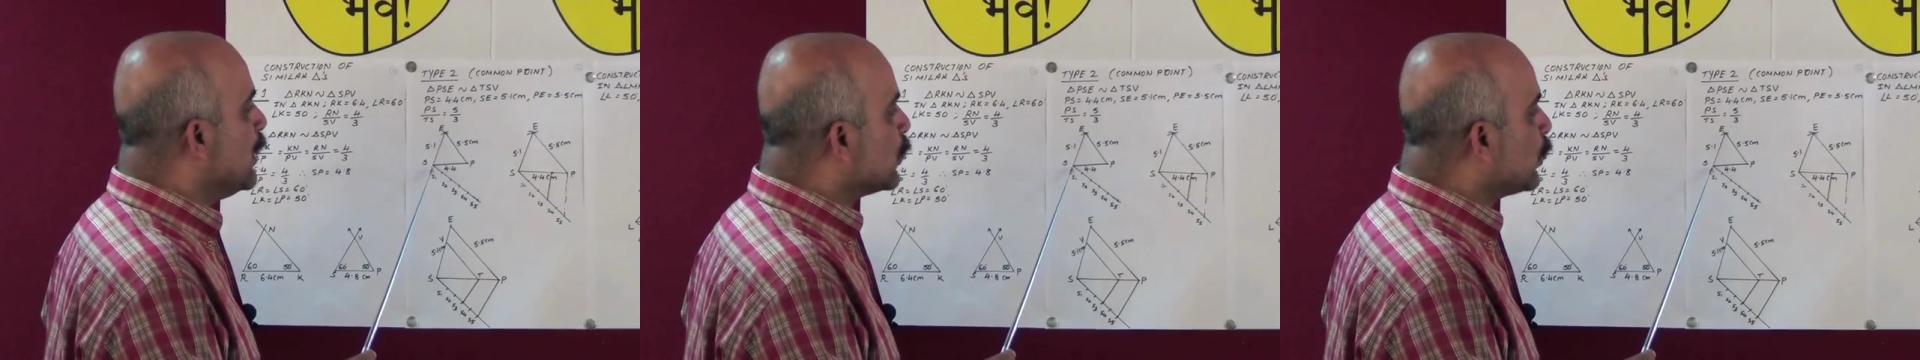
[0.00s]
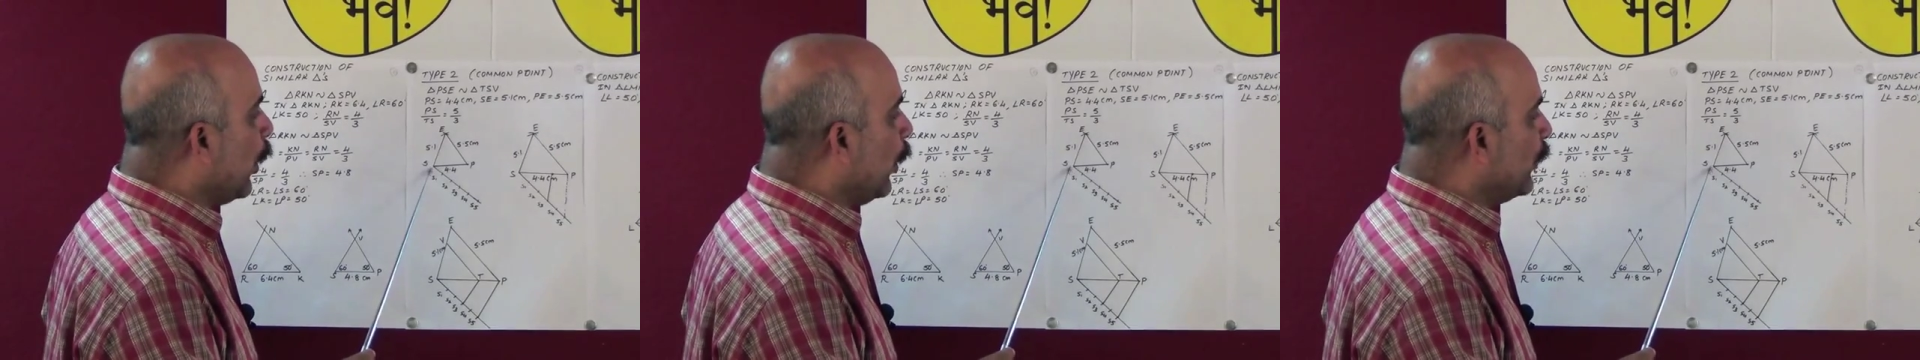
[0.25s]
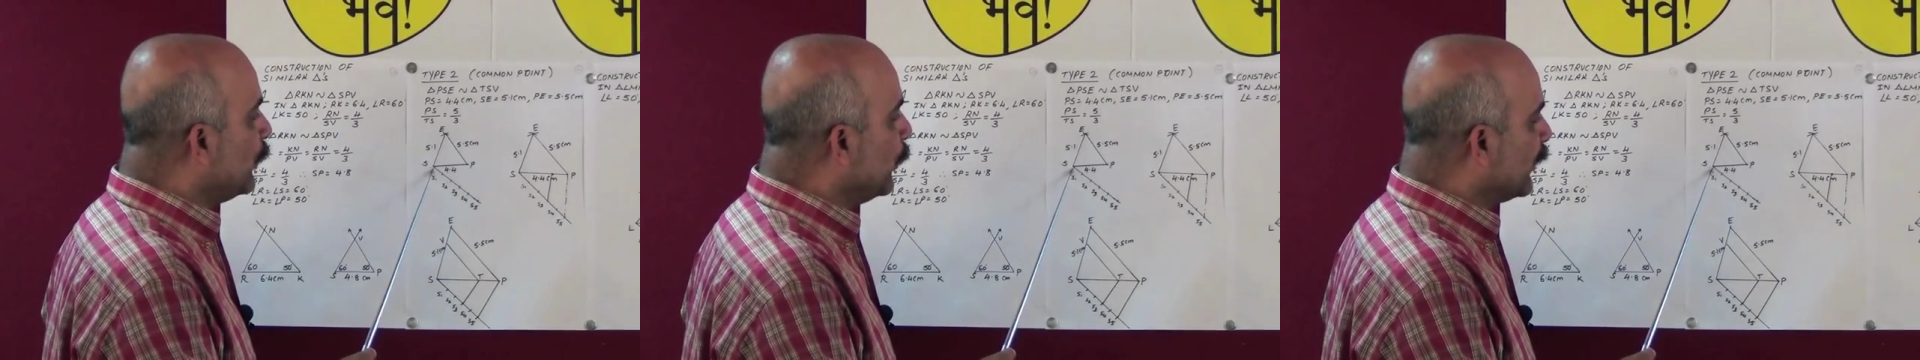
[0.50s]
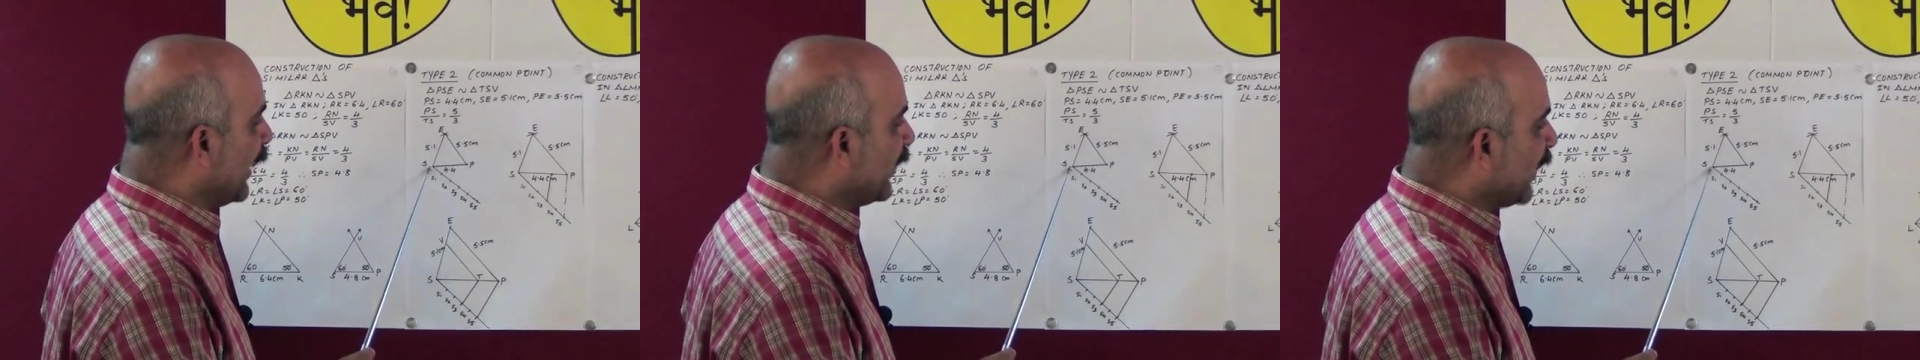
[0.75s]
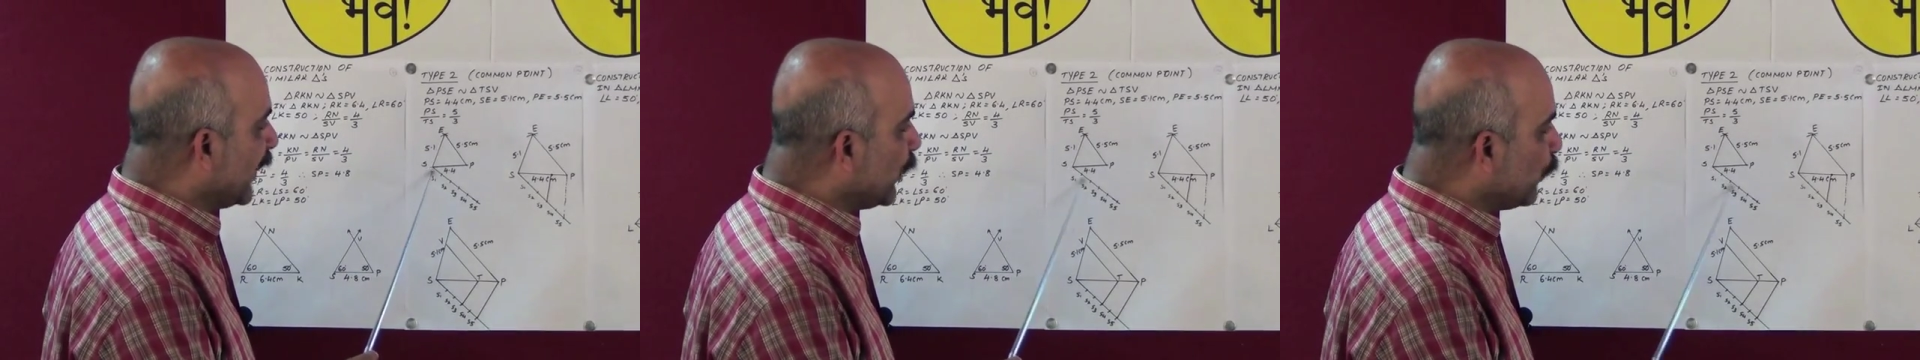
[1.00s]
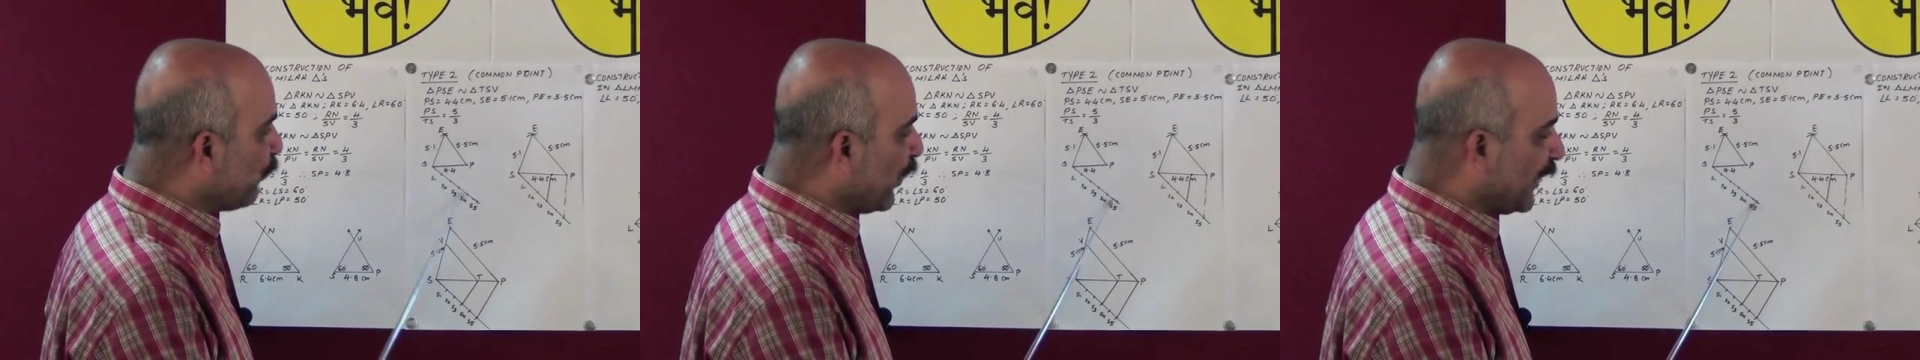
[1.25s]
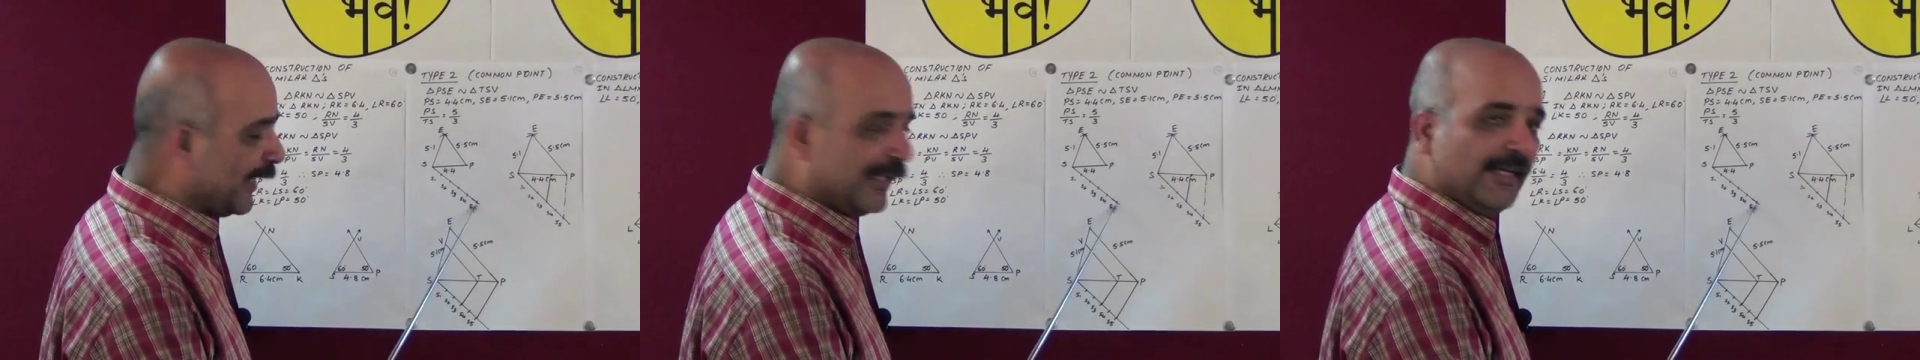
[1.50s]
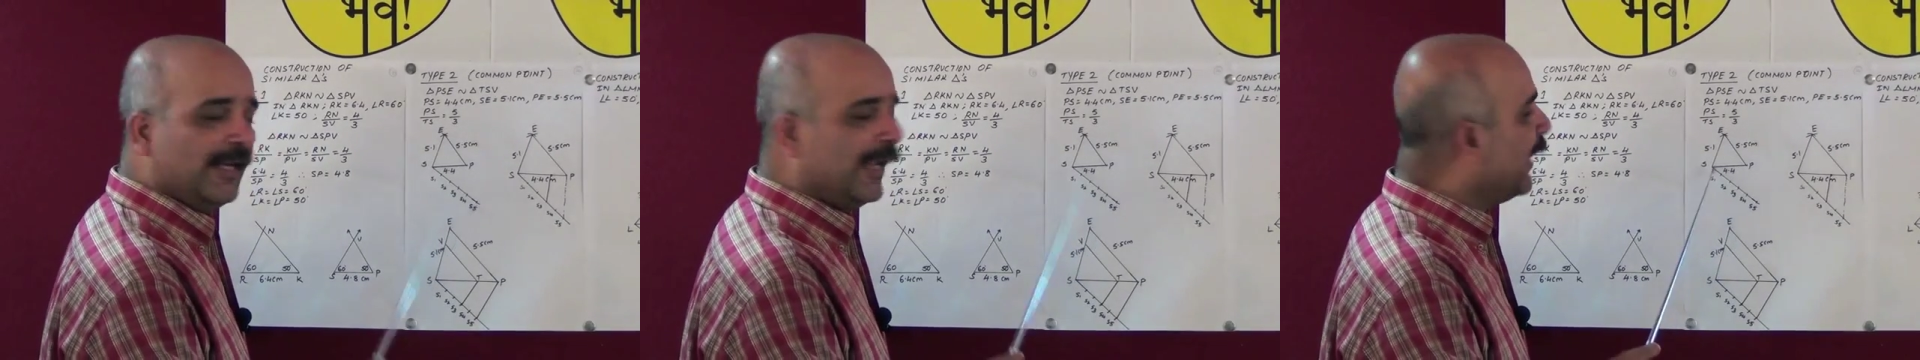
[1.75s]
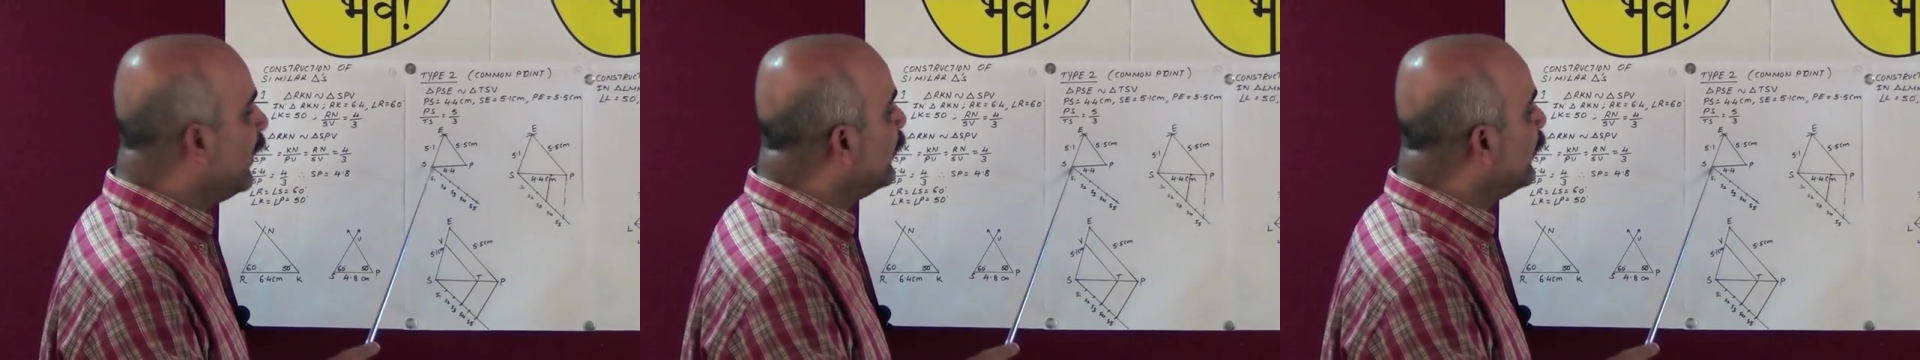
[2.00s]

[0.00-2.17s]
So you take 30 to 40 degree,